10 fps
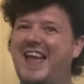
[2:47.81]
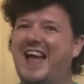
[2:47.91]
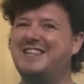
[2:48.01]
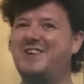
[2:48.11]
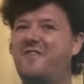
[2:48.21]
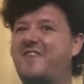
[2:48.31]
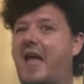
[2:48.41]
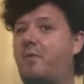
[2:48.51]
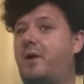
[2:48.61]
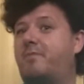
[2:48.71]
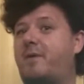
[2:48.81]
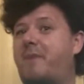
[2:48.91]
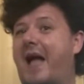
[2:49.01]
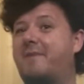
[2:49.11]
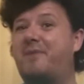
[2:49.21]
And don't forget, we'll be
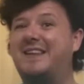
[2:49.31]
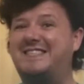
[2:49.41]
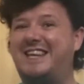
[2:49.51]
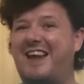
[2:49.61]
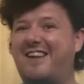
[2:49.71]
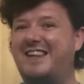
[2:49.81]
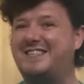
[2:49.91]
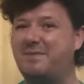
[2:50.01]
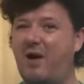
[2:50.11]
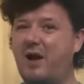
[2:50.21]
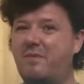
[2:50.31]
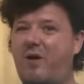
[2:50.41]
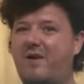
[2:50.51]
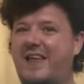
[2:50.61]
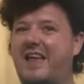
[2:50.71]
back bright and early tomorrow
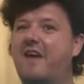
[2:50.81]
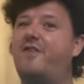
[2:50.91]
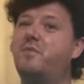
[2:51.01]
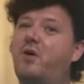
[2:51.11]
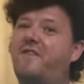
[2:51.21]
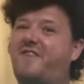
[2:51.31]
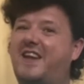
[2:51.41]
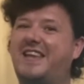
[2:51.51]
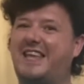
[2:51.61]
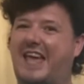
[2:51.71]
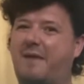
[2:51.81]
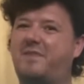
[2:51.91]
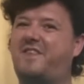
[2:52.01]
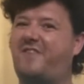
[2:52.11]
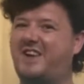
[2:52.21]
morning for more fun and
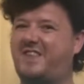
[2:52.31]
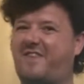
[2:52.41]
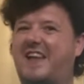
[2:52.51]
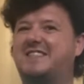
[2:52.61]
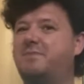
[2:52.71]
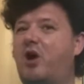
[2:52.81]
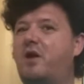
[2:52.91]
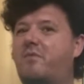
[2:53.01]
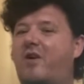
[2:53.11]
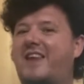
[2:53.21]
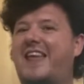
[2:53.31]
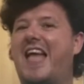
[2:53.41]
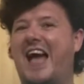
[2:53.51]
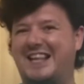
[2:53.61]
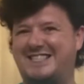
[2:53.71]
games. First thing tomorrow morning
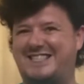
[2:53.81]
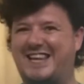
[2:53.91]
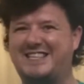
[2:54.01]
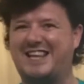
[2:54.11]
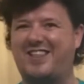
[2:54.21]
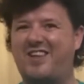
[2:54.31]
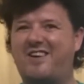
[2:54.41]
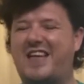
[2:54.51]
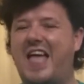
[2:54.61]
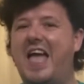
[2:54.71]
at 6 o'clock.